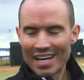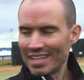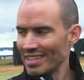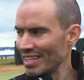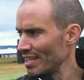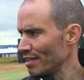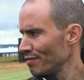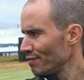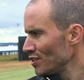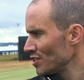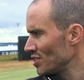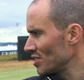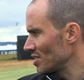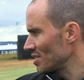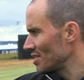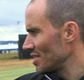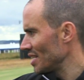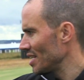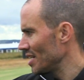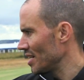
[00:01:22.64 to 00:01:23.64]
And then if you
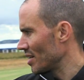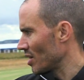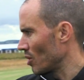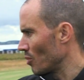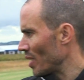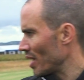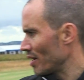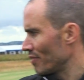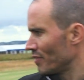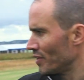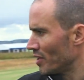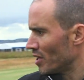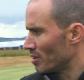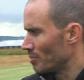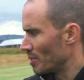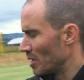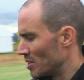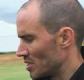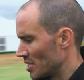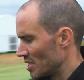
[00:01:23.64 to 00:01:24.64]
steer away from the out of
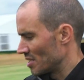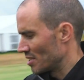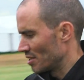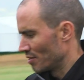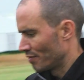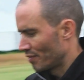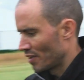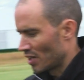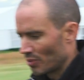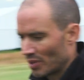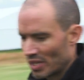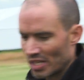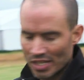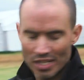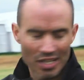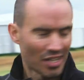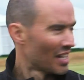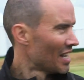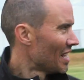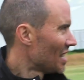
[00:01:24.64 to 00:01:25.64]
bounds into the fairway
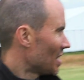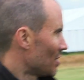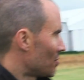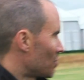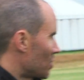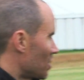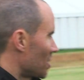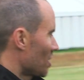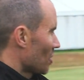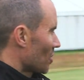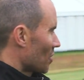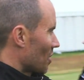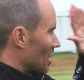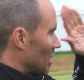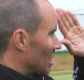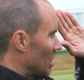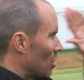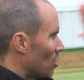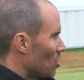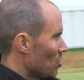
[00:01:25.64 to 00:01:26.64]
here, you've still got a
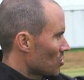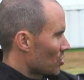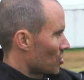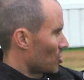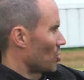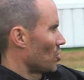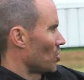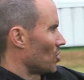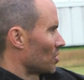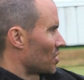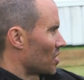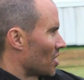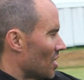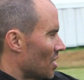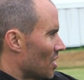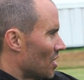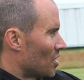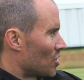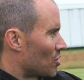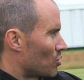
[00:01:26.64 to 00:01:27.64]
long shot
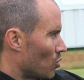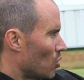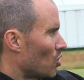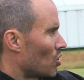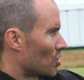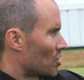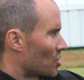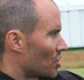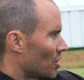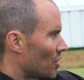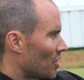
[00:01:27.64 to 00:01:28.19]
towards the